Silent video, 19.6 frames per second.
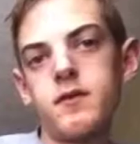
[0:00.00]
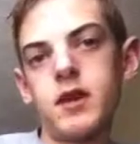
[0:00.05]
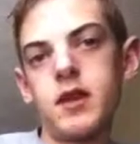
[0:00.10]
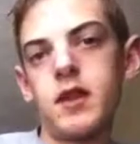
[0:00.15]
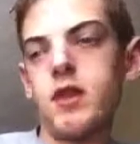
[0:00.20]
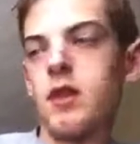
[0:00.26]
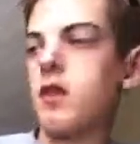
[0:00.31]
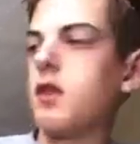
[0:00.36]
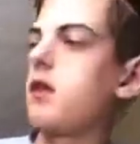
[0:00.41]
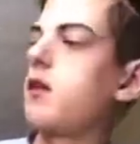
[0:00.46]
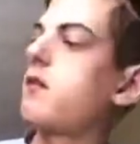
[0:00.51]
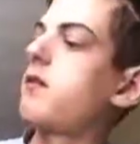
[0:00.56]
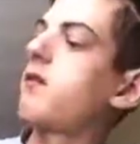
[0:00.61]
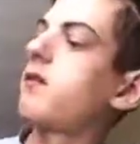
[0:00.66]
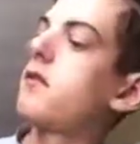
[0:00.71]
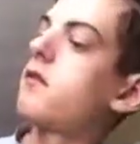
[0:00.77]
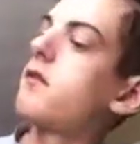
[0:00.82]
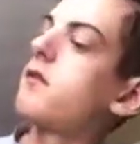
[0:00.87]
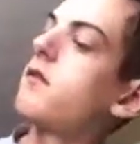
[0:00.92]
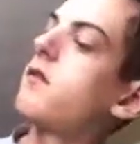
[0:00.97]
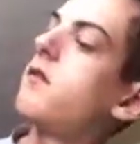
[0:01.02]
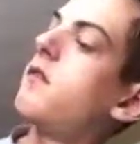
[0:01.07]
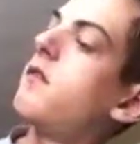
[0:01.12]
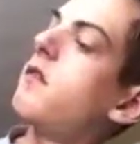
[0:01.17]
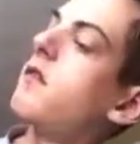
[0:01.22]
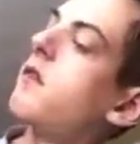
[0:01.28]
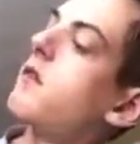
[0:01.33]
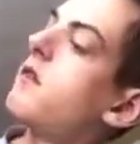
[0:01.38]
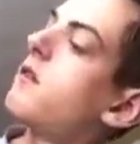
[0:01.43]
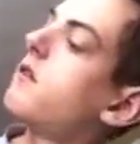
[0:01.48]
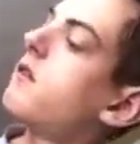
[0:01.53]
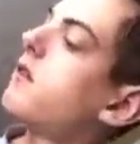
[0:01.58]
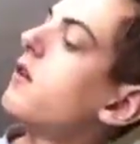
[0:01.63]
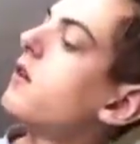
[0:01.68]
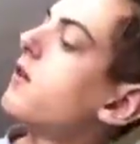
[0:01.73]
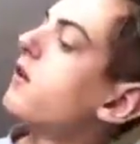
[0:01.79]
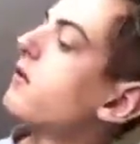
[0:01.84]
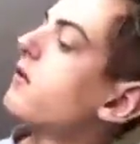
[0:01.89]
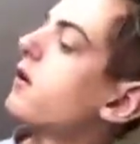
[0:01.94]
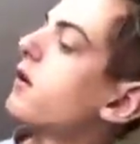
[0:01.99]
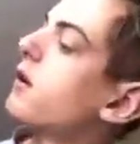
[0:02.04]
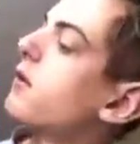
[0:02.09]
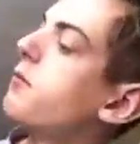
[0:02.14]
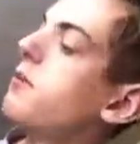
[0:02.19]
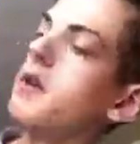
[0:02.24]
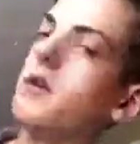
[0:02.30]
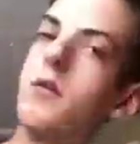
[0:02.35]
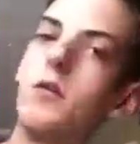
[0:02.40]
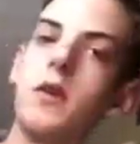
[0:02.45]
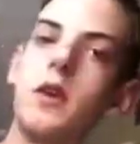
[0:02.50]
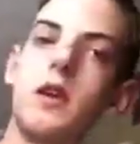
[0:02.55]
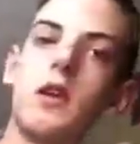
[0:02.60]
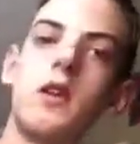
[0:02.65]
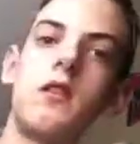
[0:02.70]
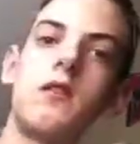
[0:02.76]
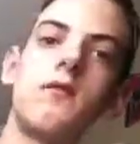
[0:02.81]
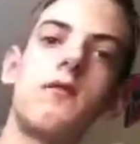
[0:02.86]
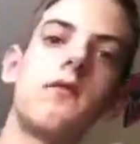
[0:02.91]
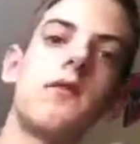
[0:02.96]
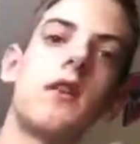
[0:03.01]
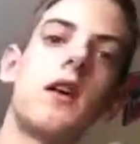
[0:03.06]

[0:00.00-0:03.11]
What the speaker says: like this, so sort of in between